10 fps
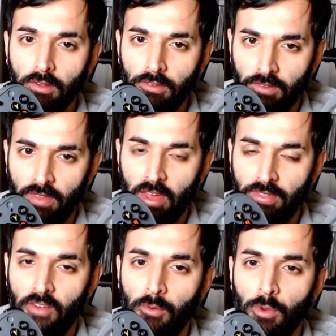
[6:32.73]
So
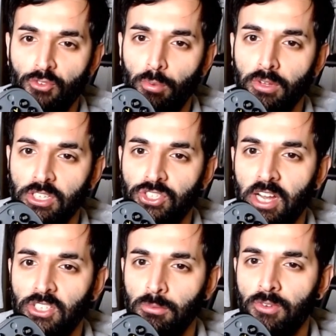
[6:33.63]
they're removable. You can
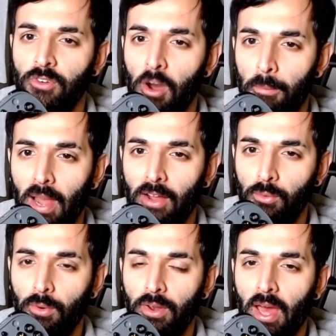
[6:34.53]
change them. I've got a black
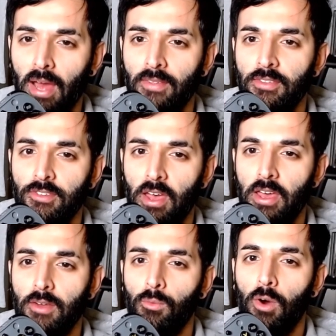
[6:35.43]
one and
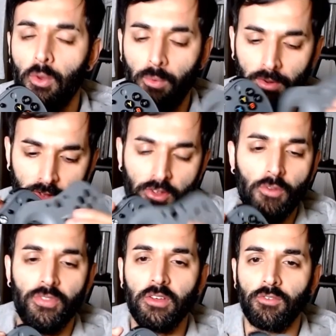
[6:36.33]
a white one. I don't
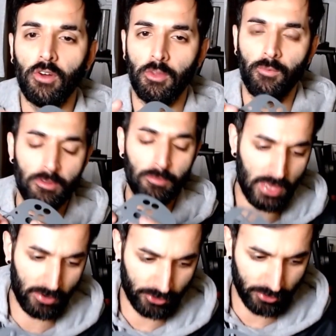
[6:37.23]
think I've got them with me
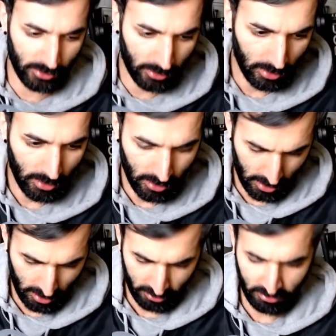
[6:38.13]
here actually.
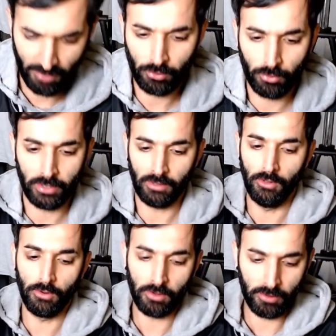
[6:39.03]
Let's have a quick look.